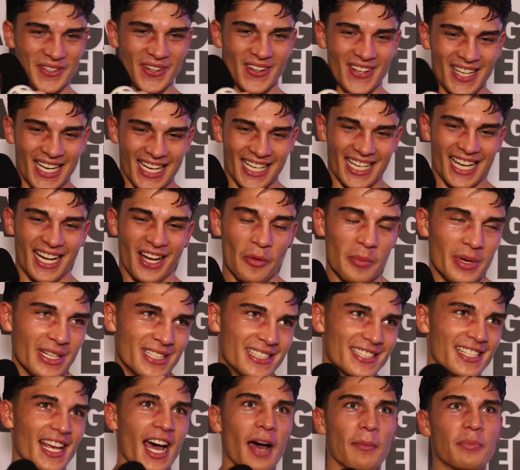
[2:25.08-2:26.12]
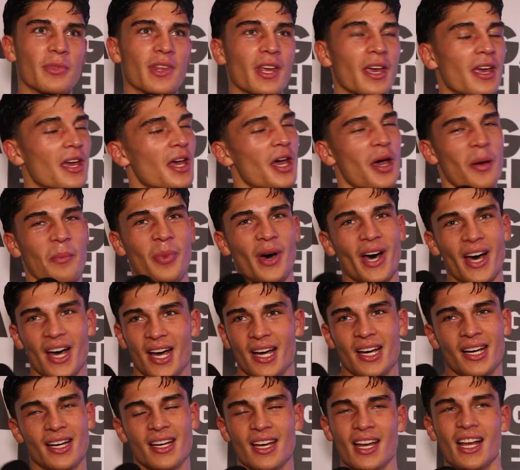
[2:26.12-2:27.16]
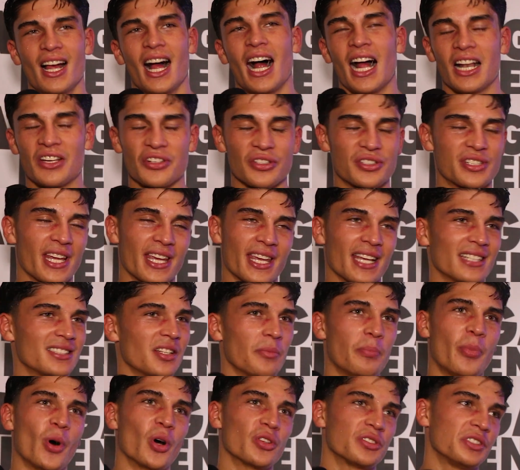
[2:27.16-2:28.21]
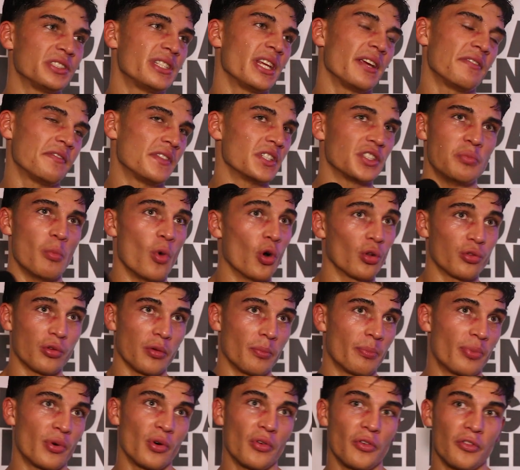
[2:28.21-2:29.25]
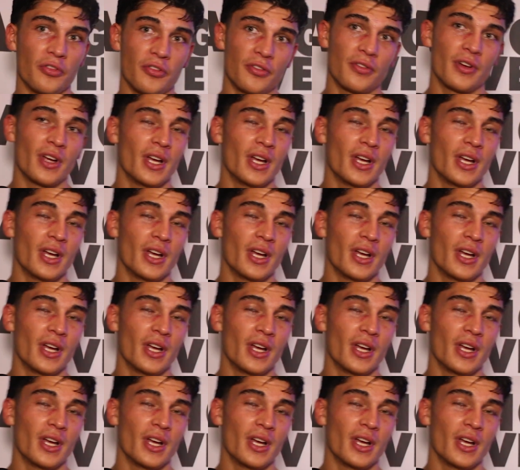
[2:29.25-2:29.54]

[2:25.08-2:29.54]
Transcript: felt like a little bit sapped. But I just think as a positive, there's more to improve.